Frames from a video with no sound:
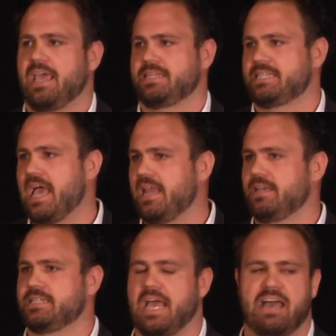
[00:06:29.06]

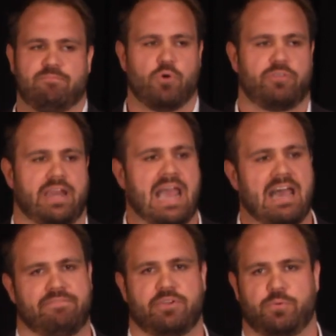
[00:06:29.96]
tend to have more than
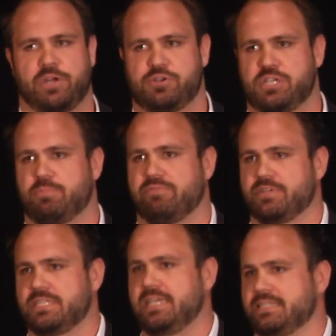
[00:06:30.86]
half of their readership
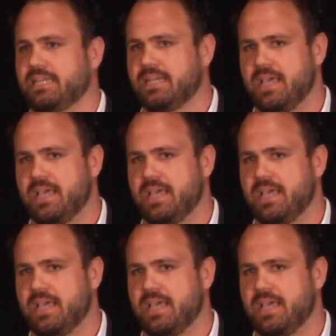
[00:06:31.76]
overseas.